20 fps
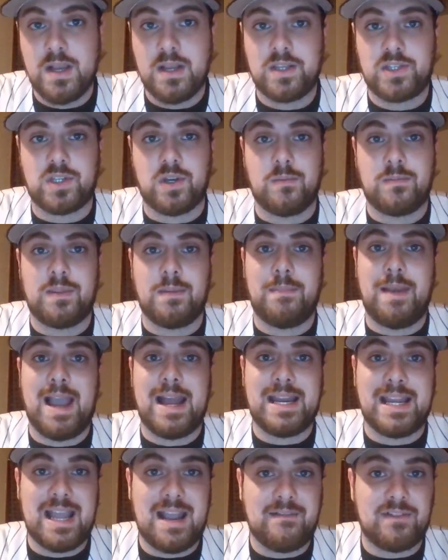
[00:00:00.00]
So the
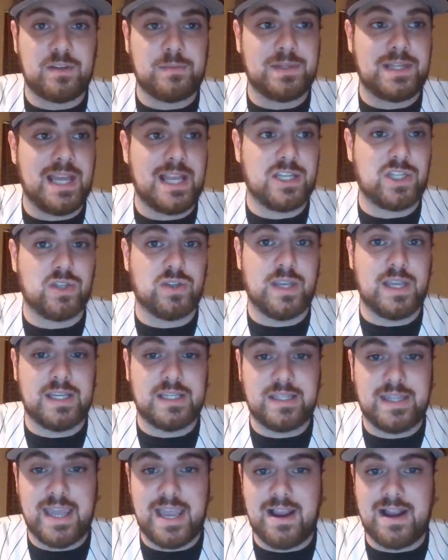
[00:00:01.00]
batting average potential
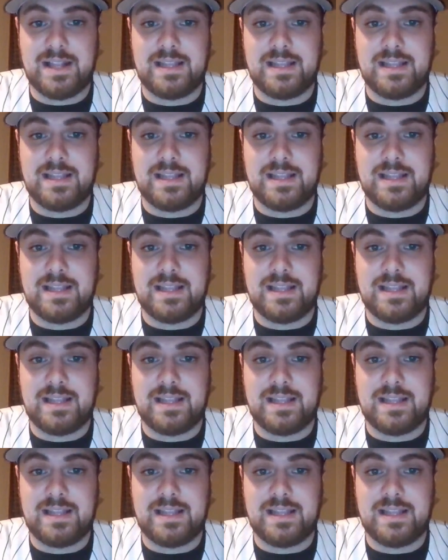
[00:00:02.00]
is there.